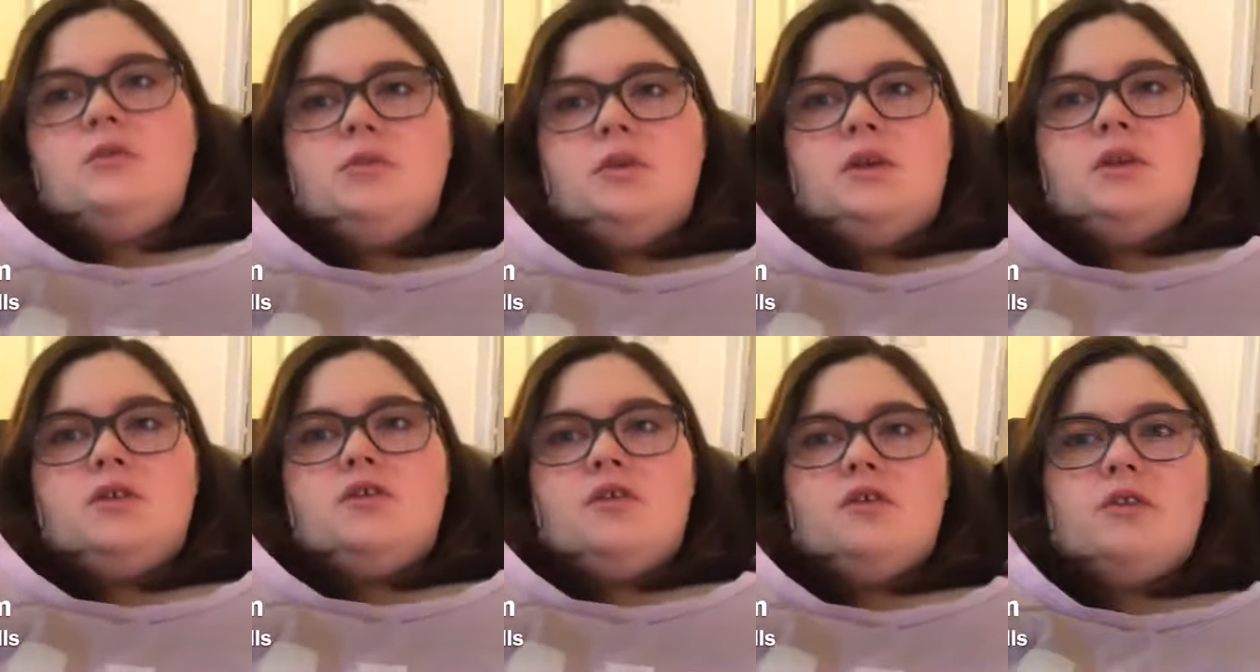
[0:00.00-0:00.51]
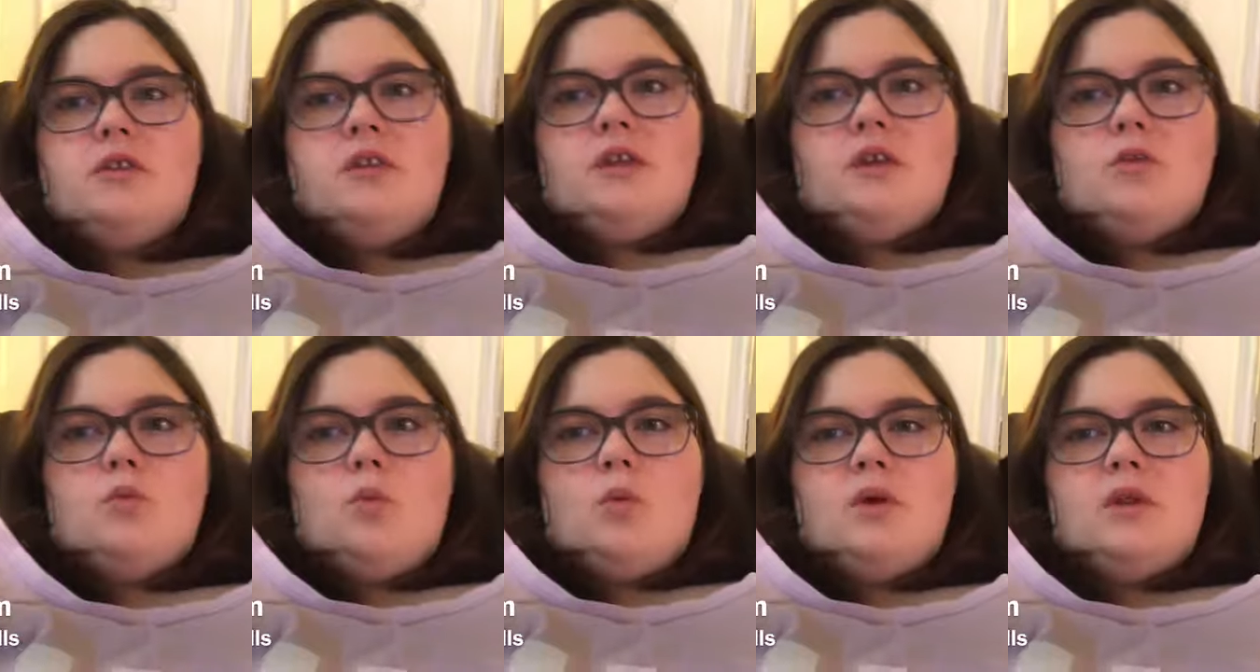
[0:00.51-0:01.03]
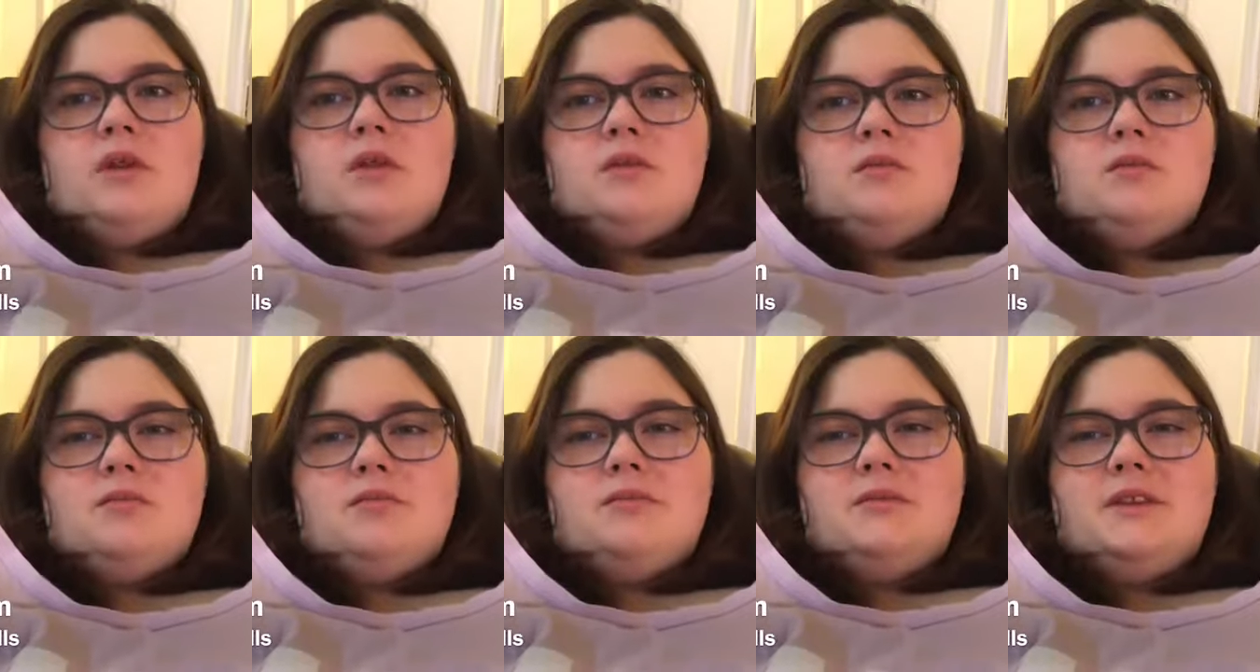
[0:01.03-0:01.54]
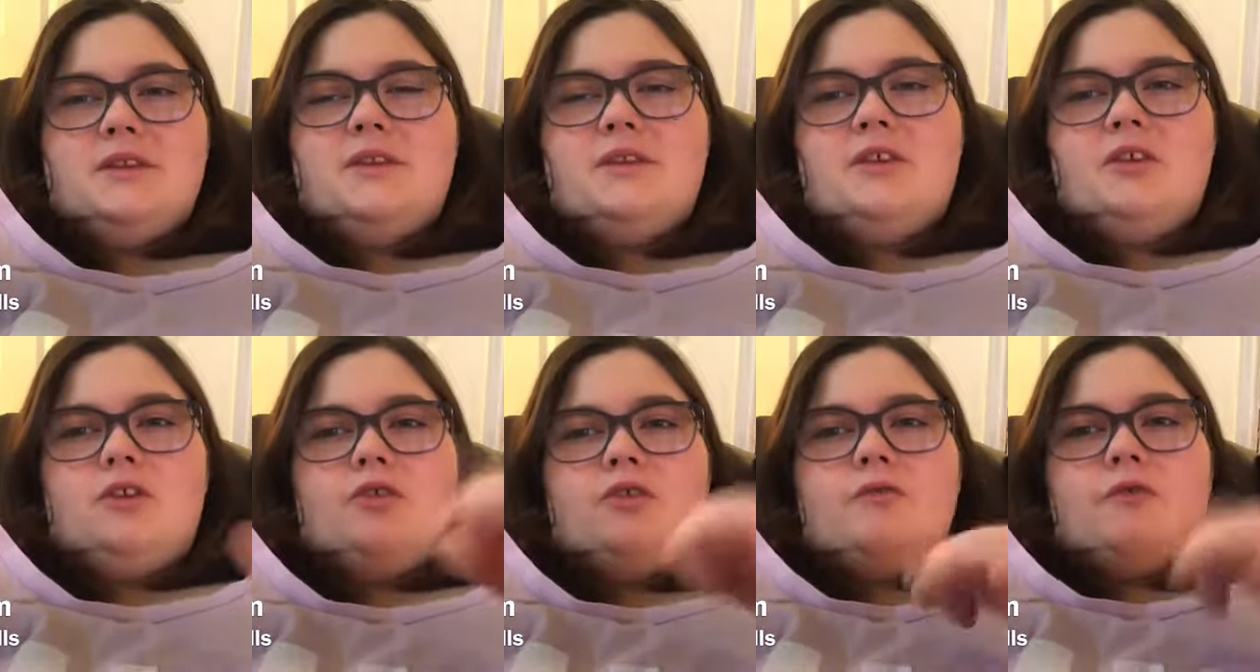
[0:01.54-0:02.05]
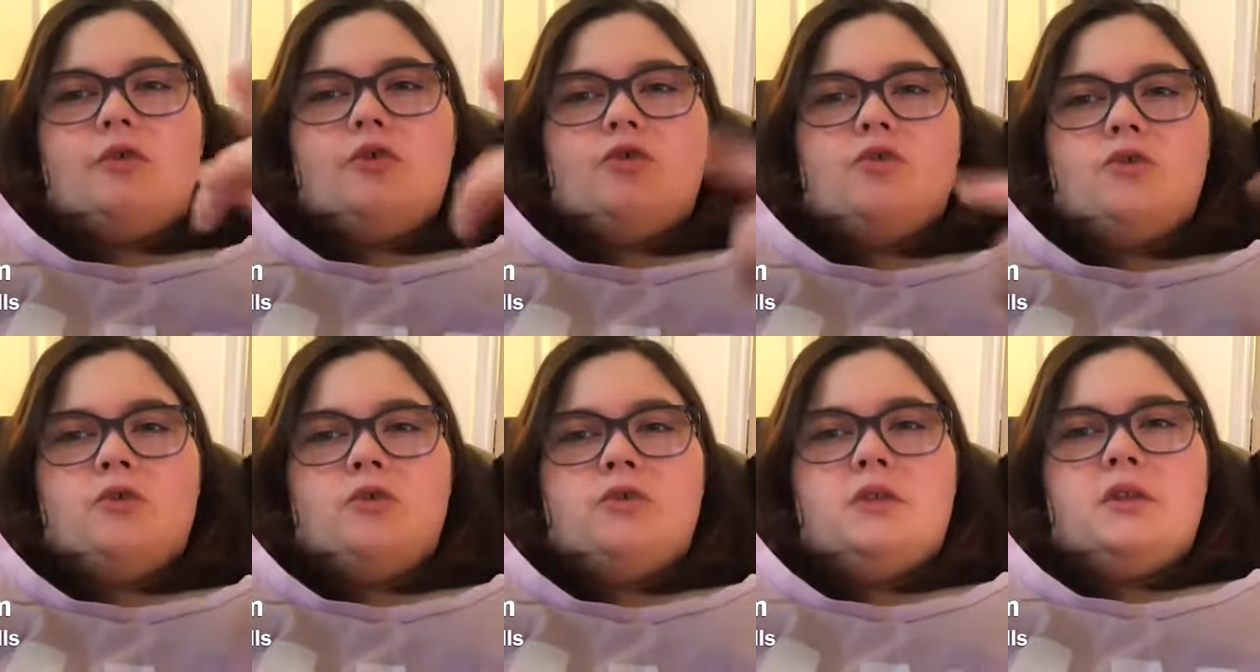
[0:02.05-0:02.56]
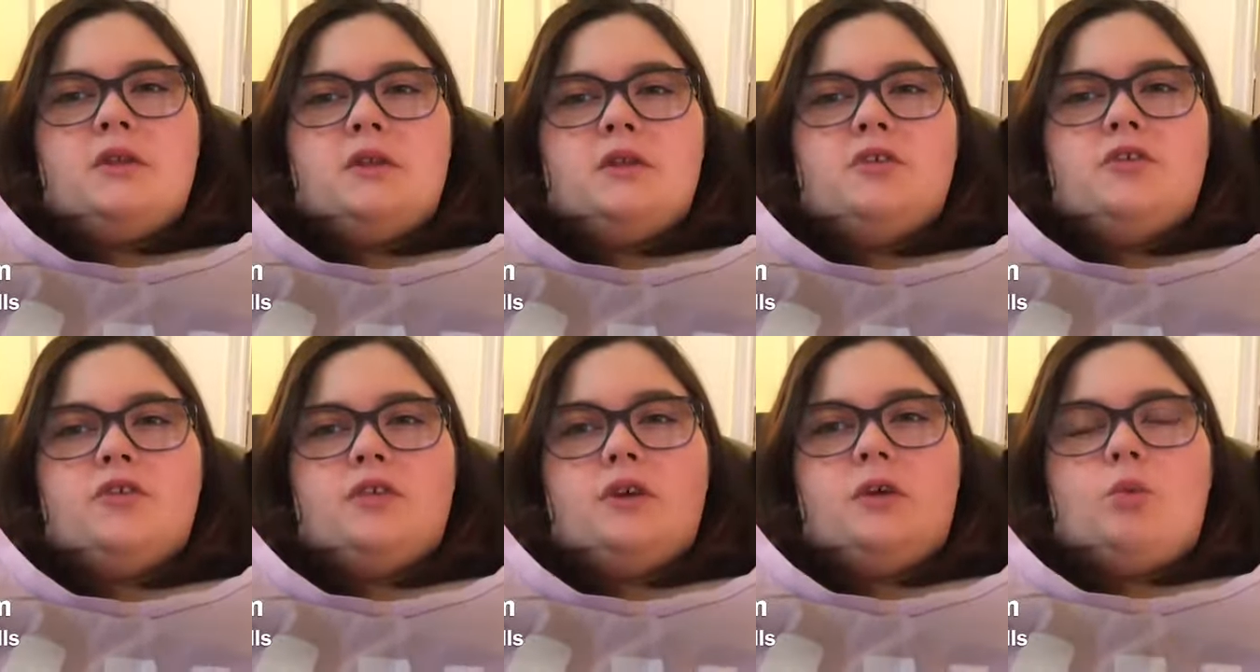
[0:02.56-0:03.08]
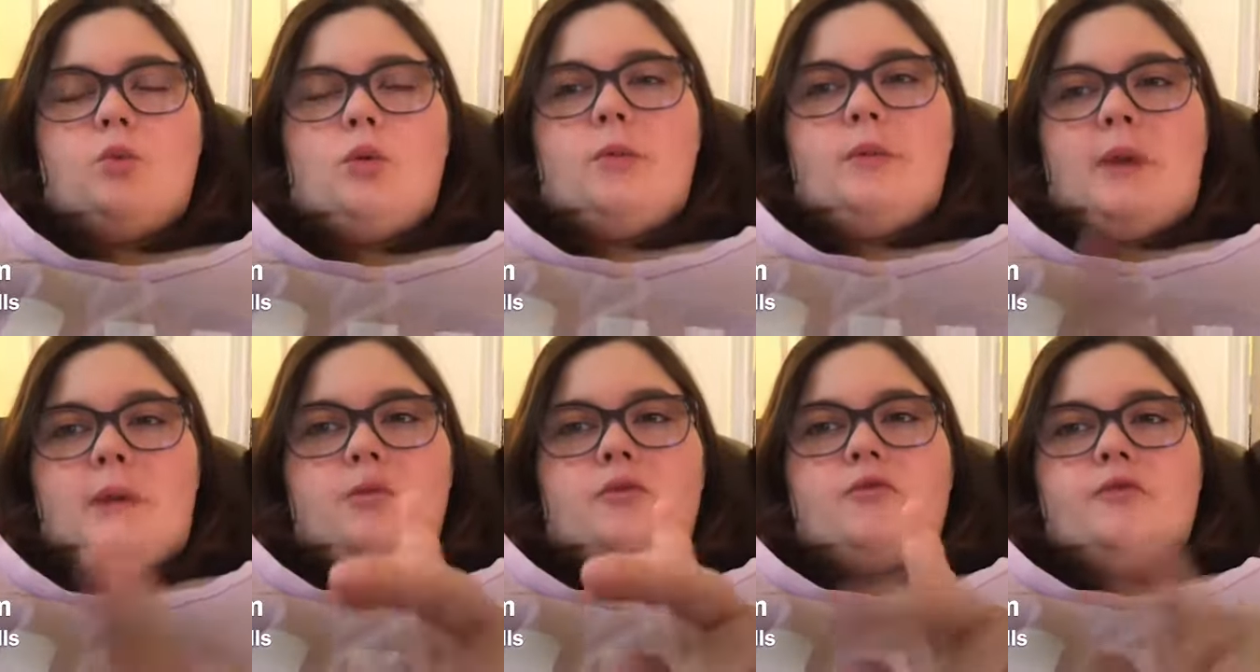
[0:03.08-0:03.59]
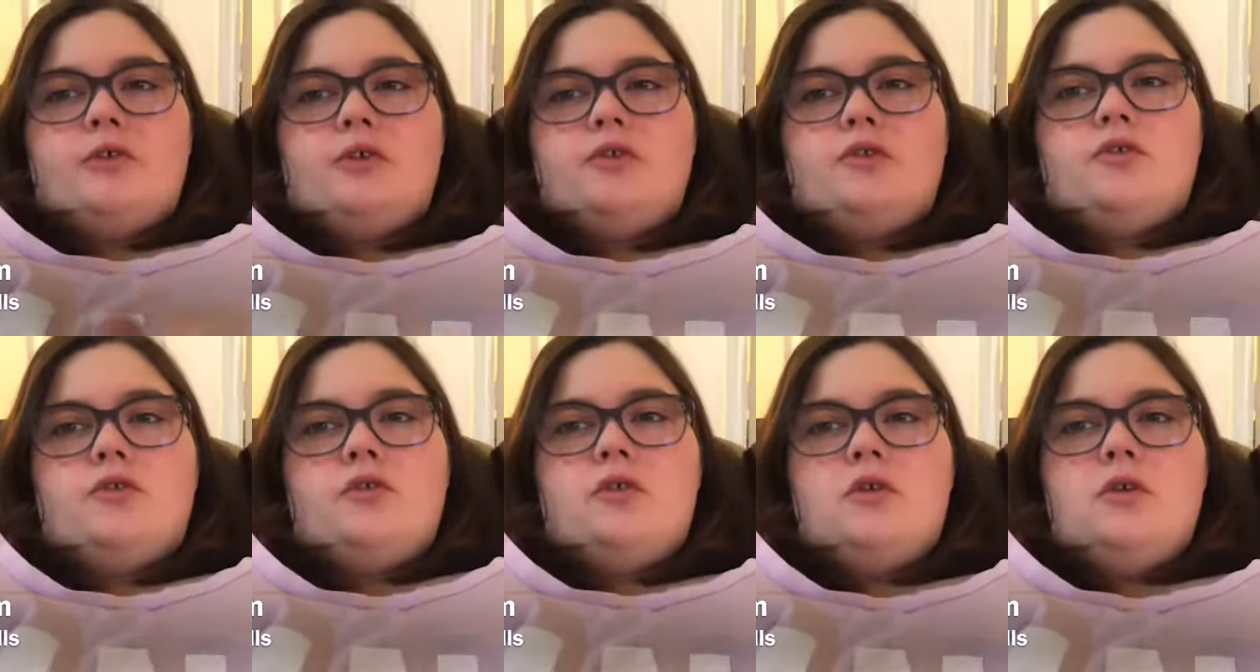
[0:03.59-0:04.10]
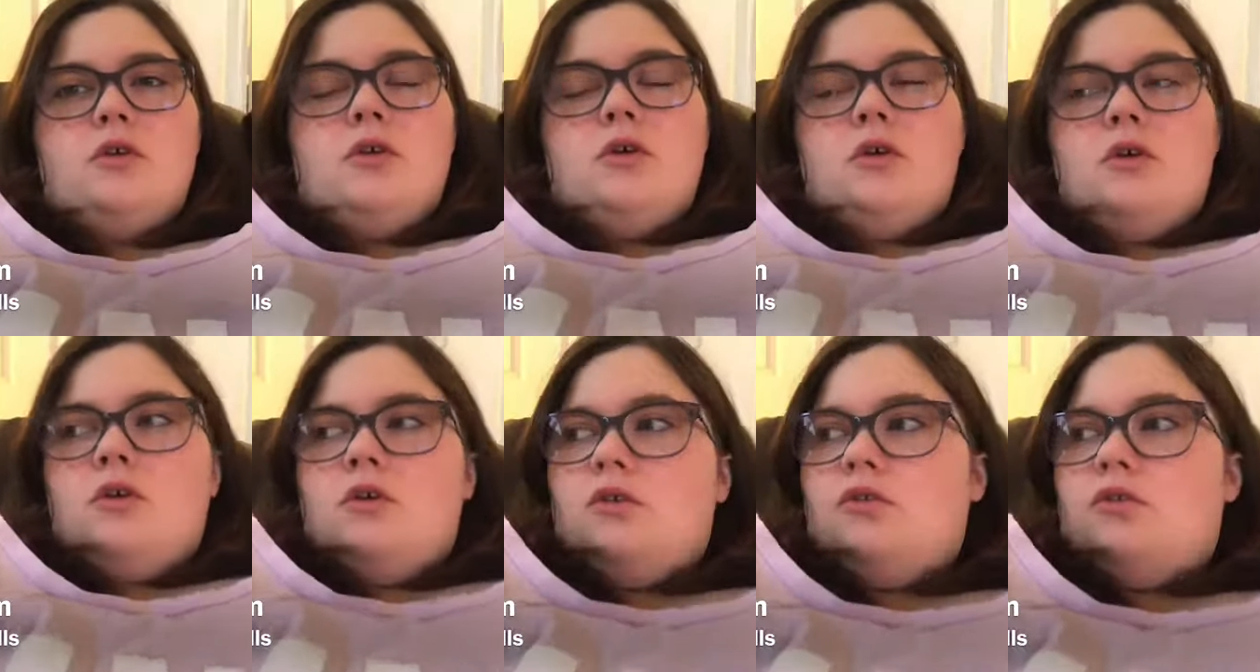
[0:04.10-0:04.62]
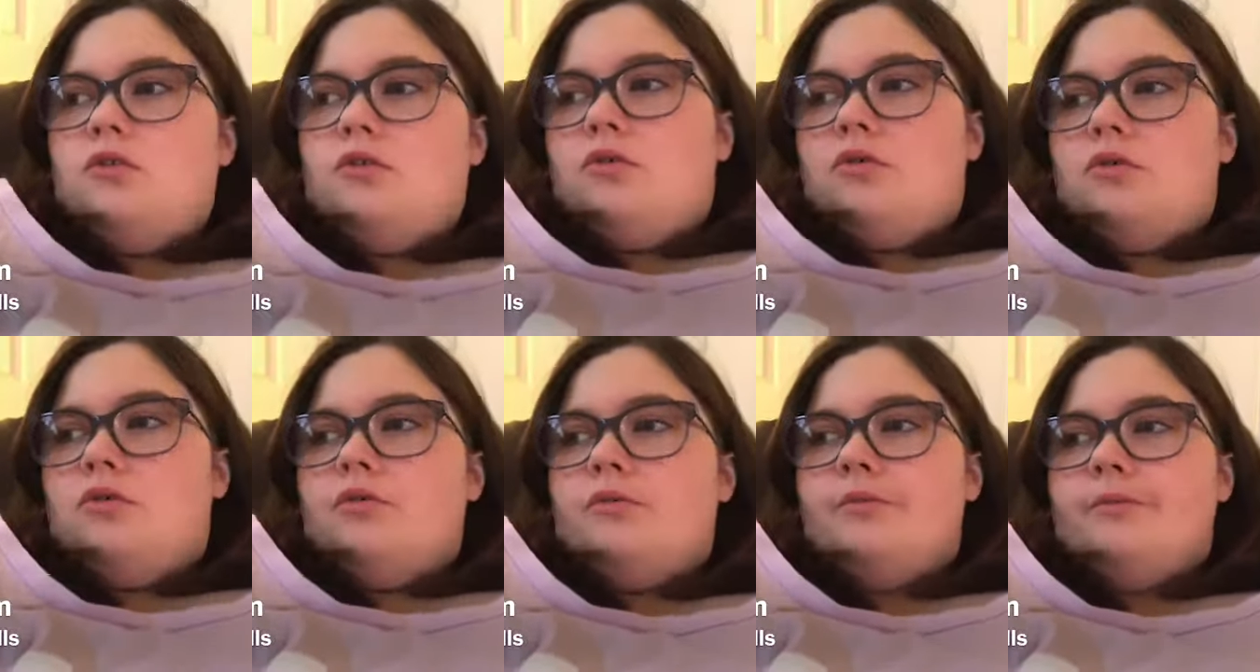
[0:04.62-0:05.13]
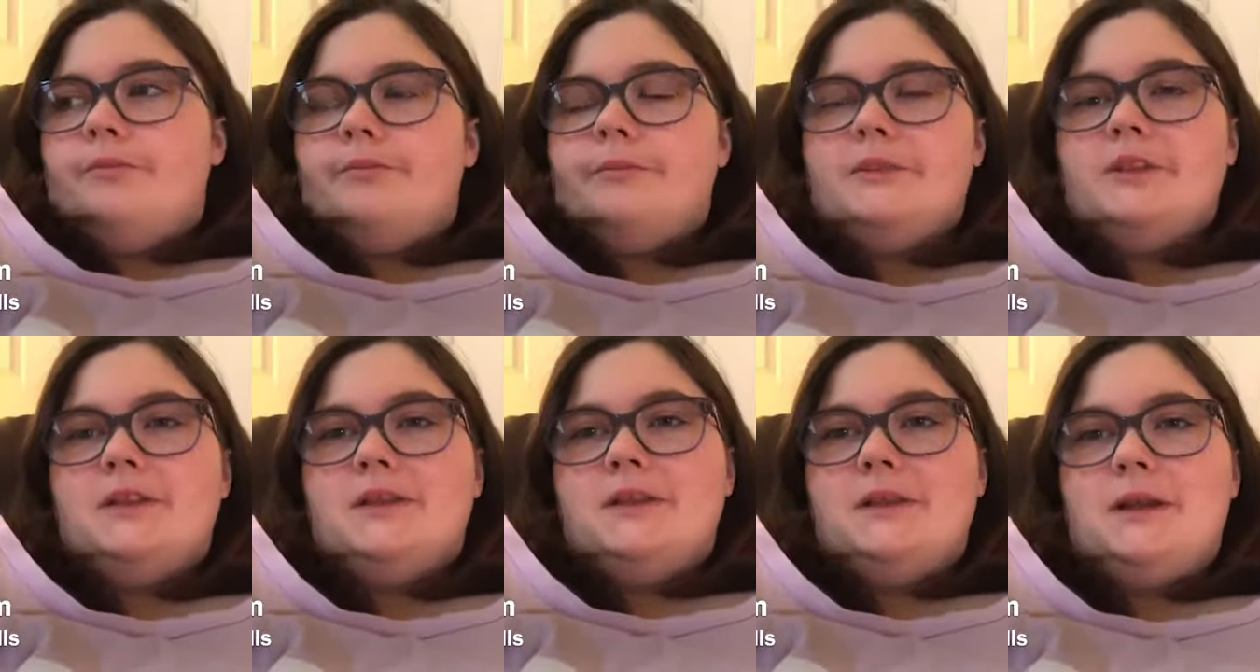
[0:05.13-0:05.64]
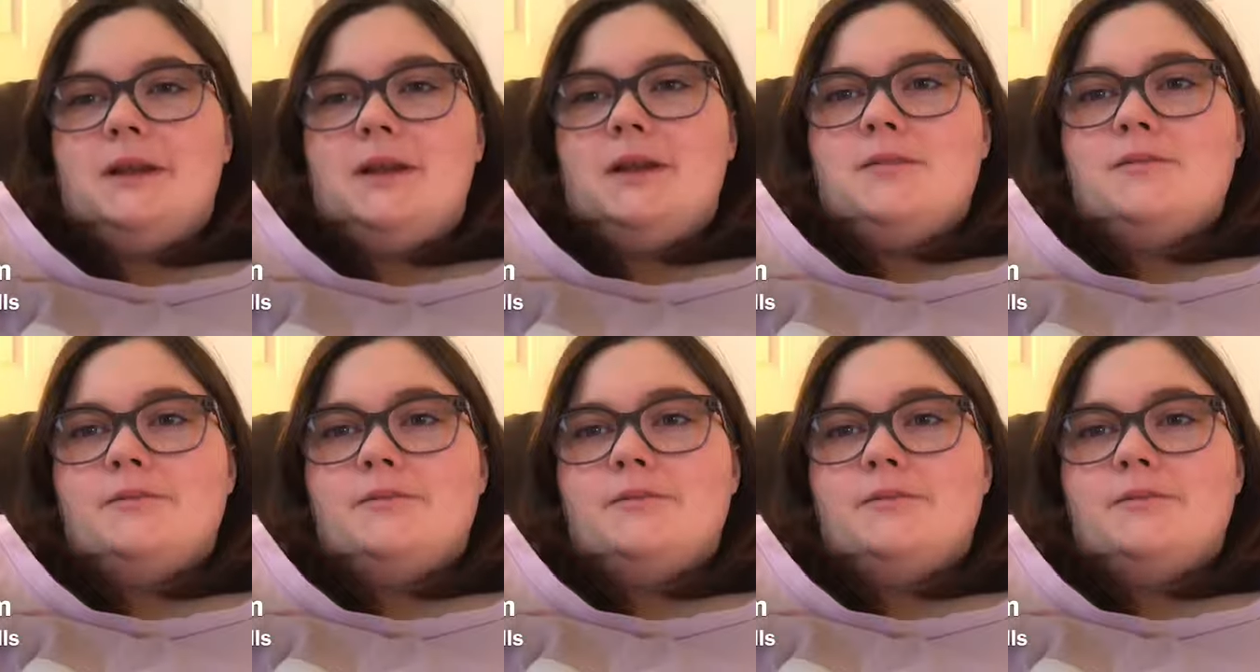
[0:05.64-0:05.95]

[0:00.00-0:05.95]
But it's only like one, it's a little devotional, and then just like one Bible verse. So, yeah.